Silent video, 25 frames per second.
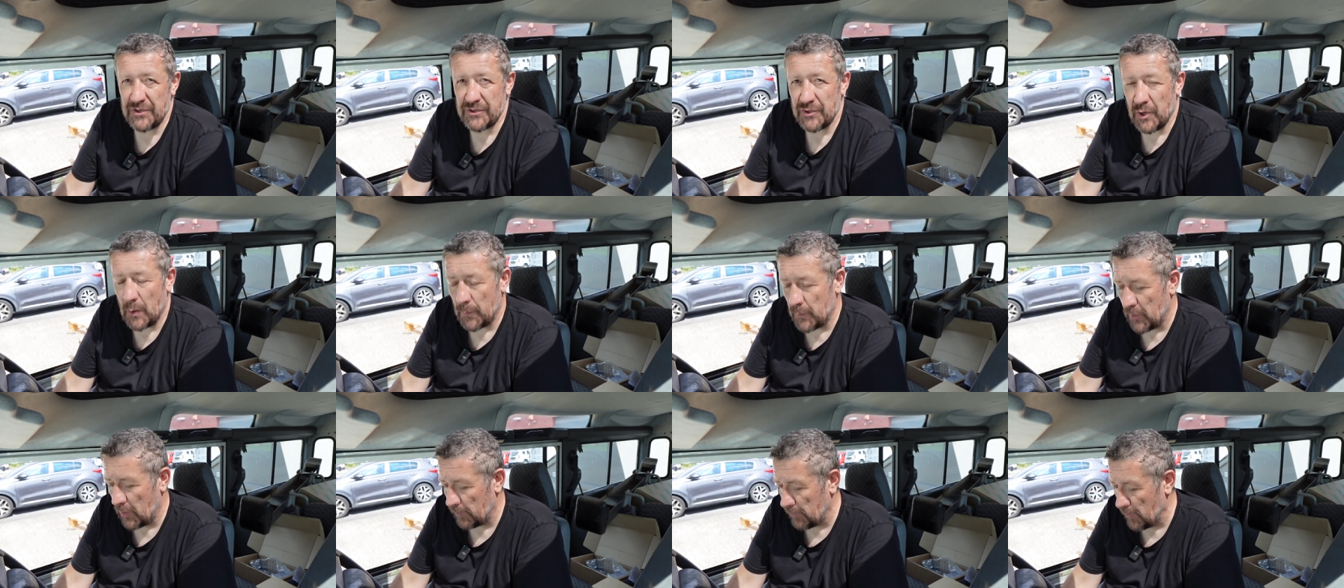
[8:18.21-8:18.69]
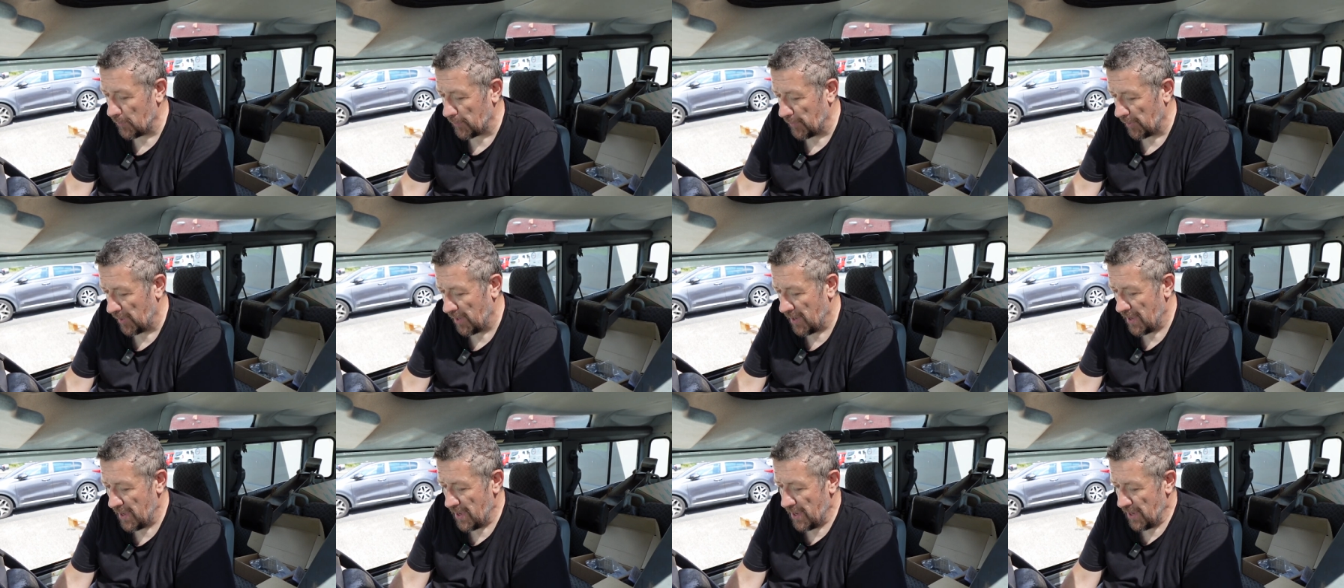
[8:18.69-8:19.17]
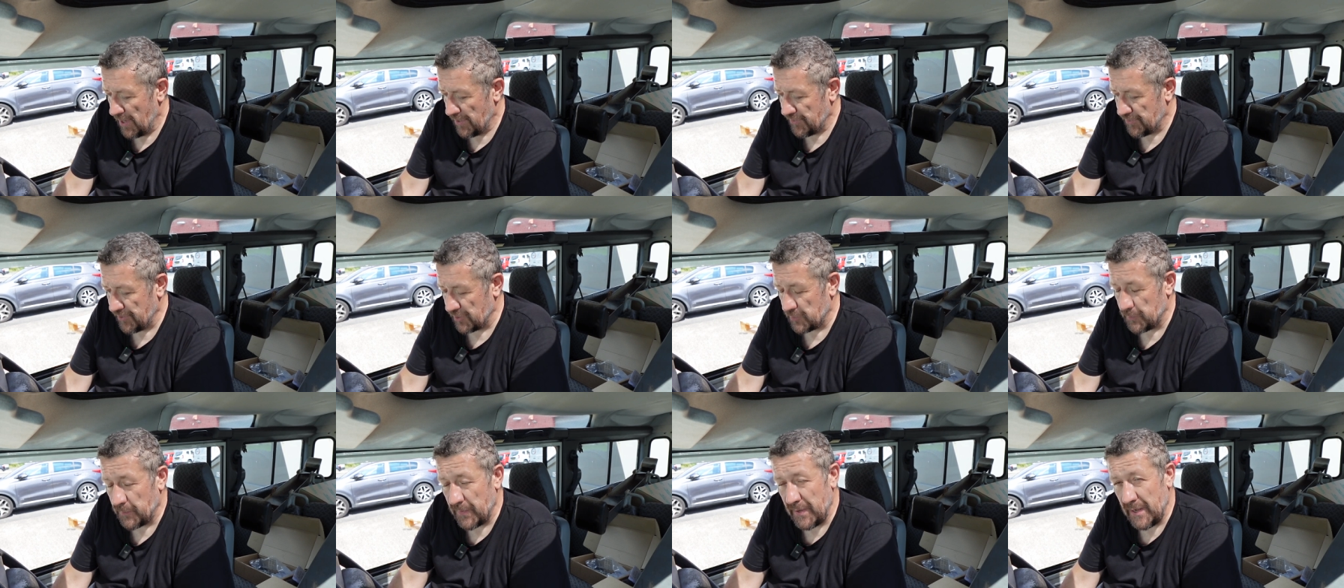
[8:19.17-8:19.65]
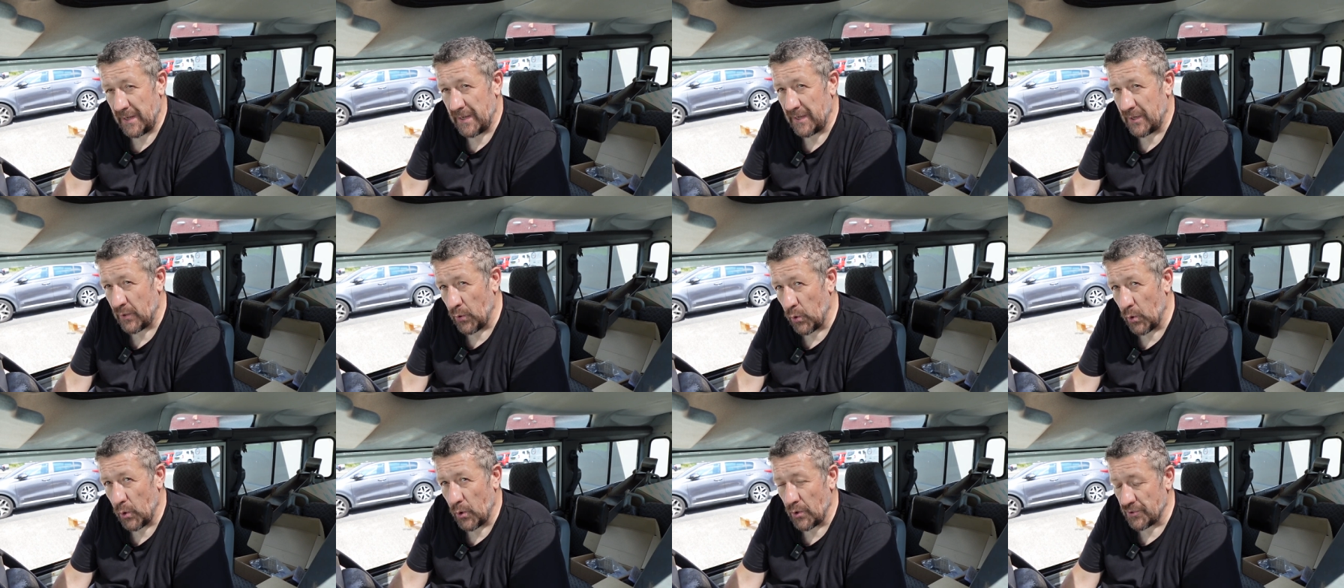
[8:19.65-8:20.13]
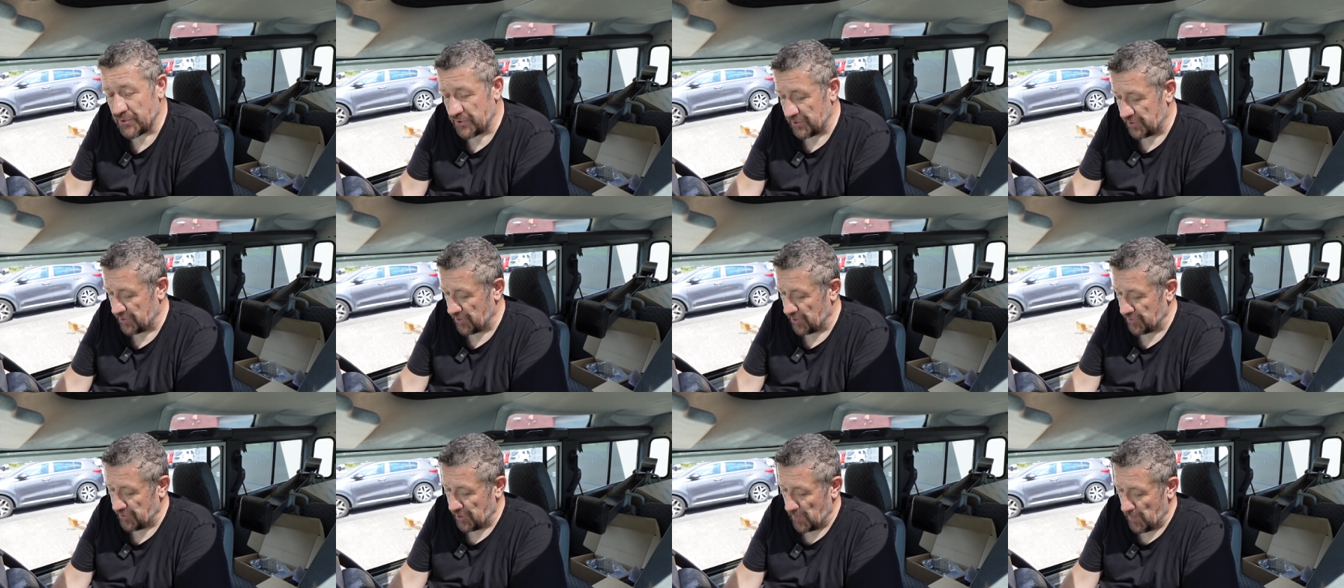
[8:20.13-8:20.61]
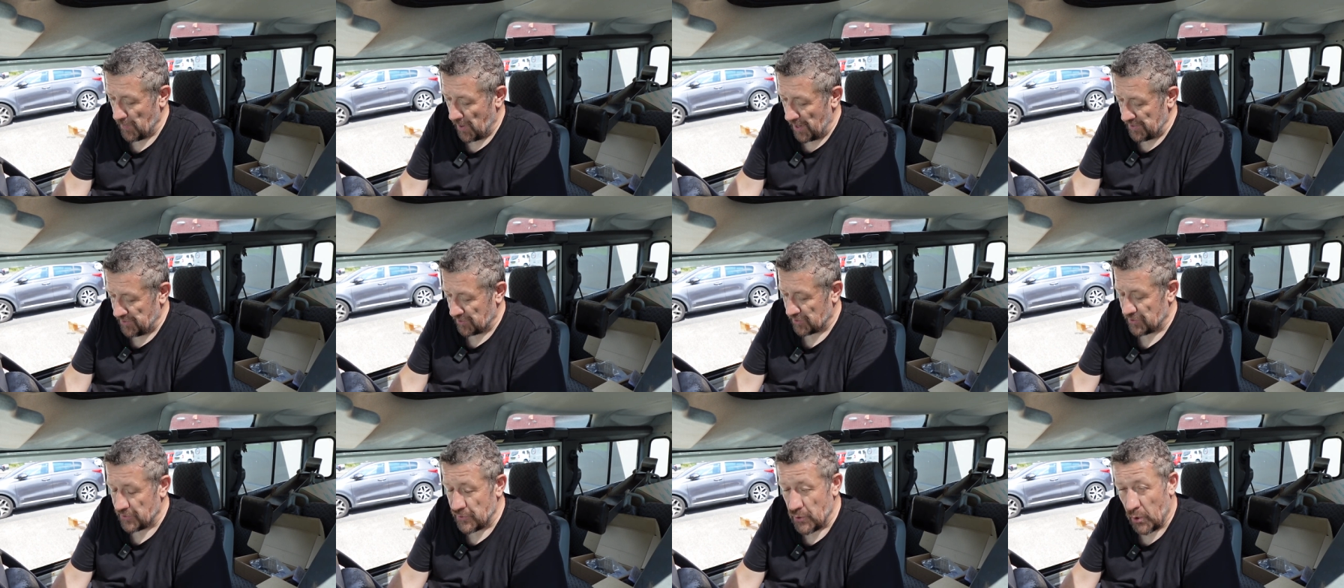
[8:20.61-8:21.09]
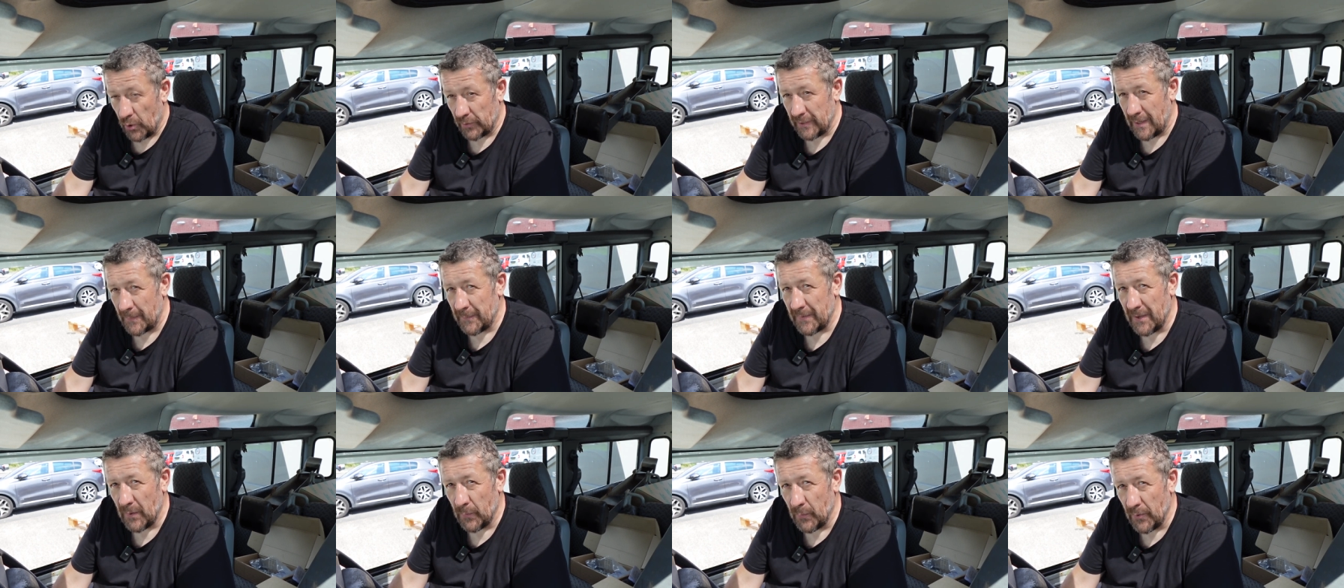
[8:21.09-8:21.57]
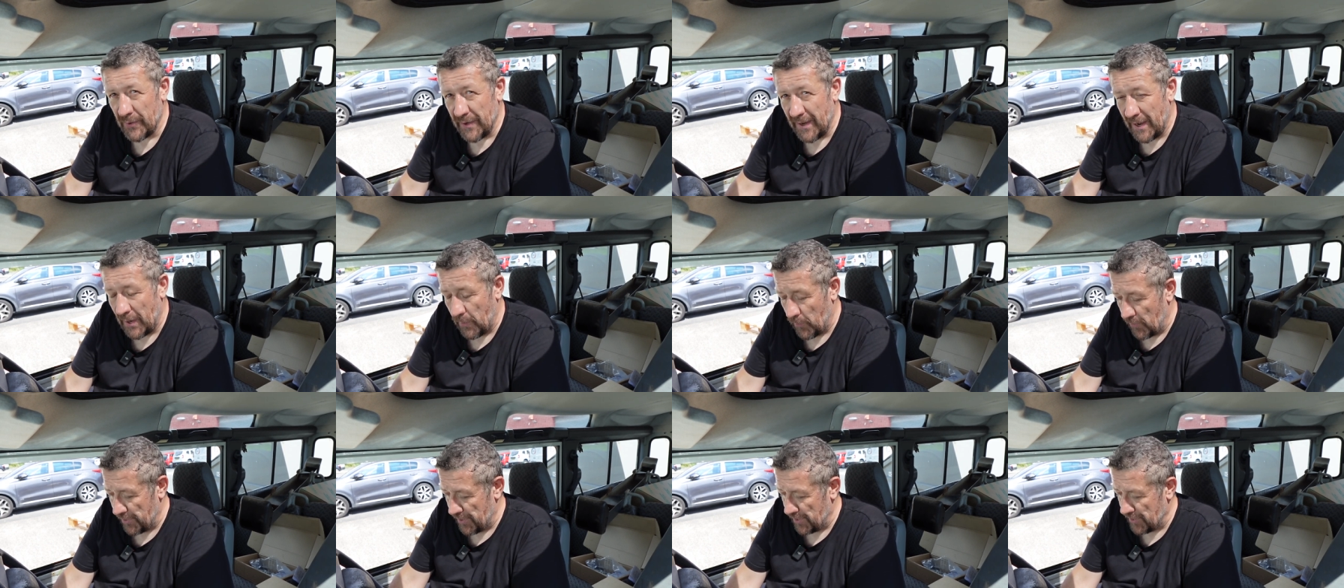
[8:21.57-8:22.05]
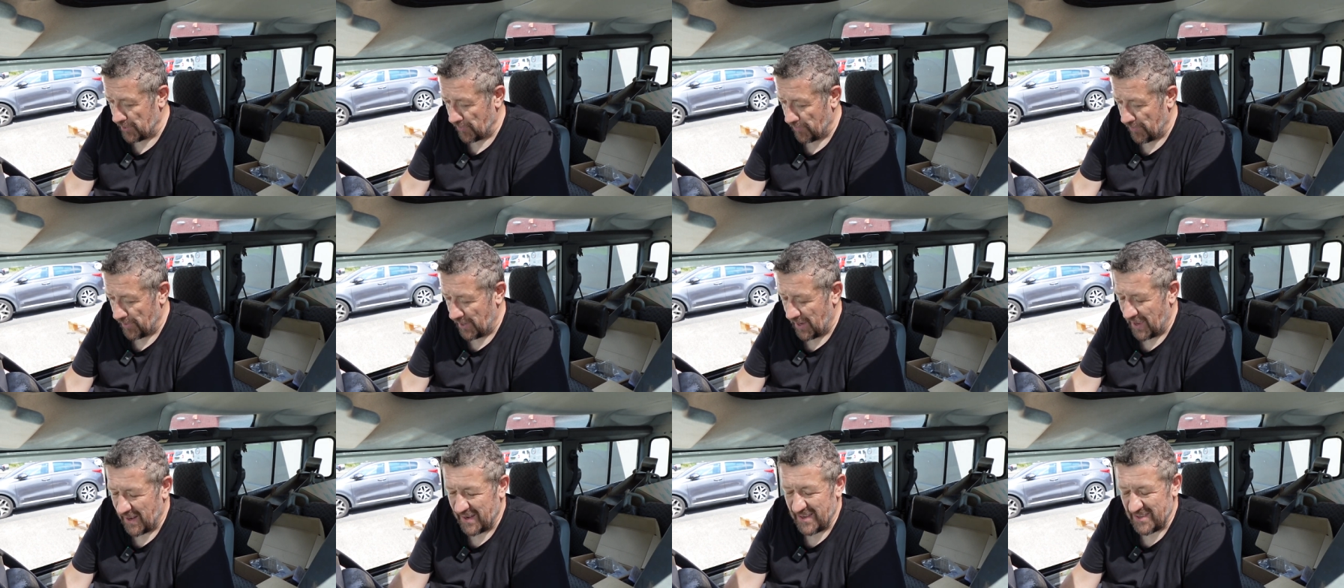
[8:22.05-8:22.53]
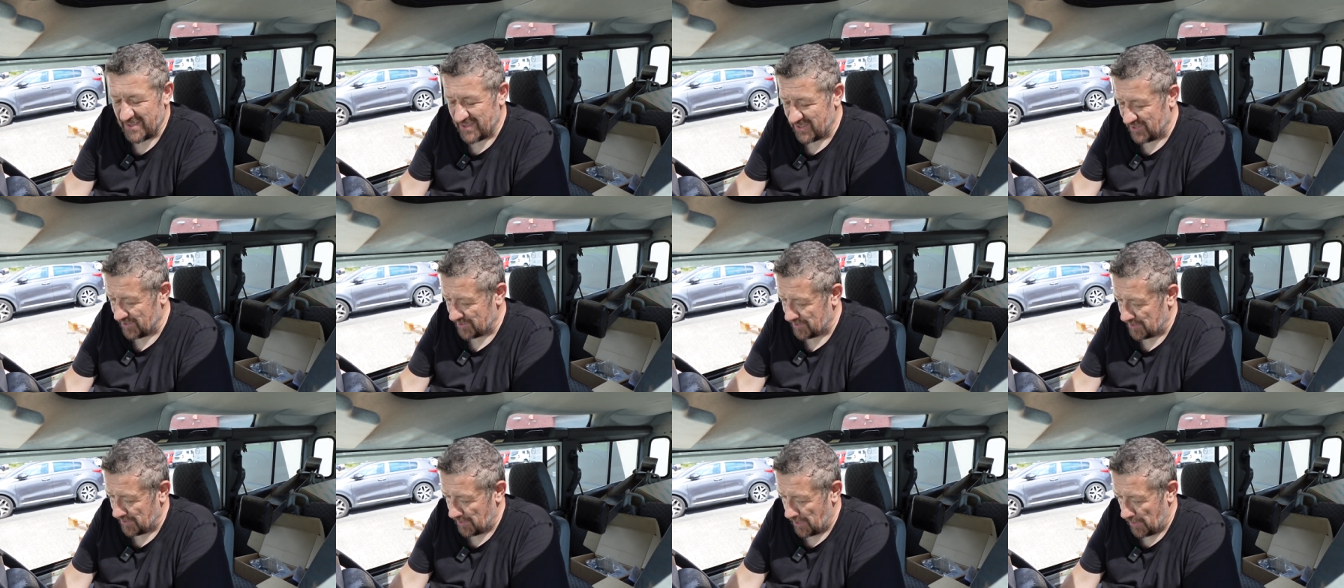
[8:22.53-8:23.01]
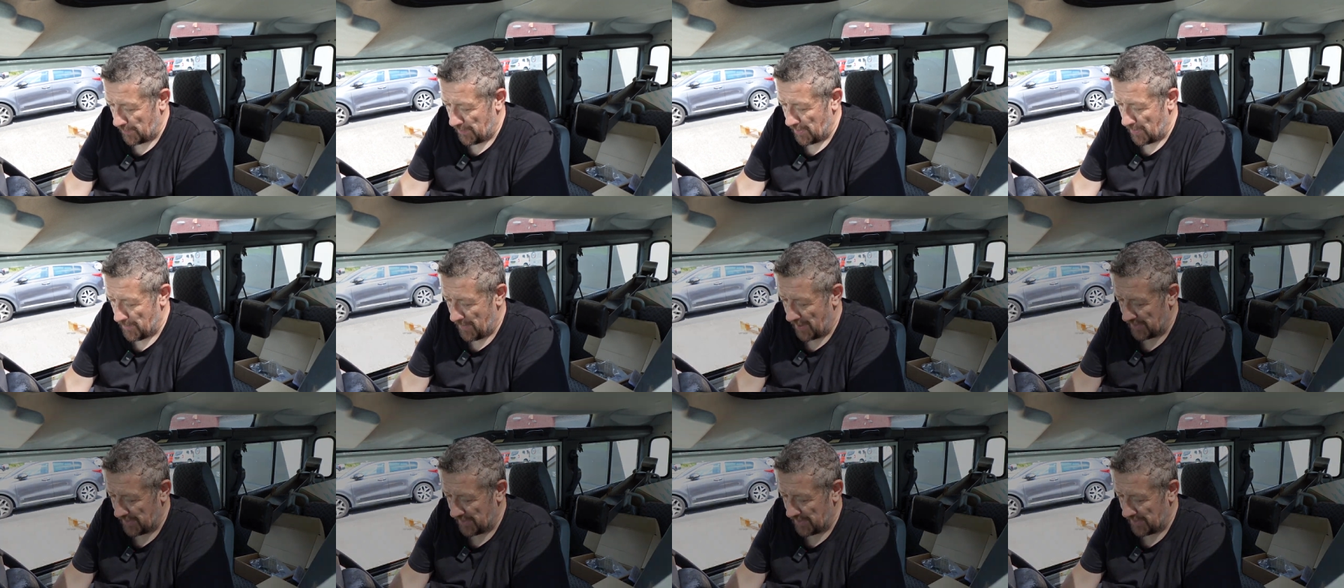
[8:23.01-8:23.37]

It's not a problem, but just be cautious because you might just knock that bit of wood out when you're doing it and it's just a, a bit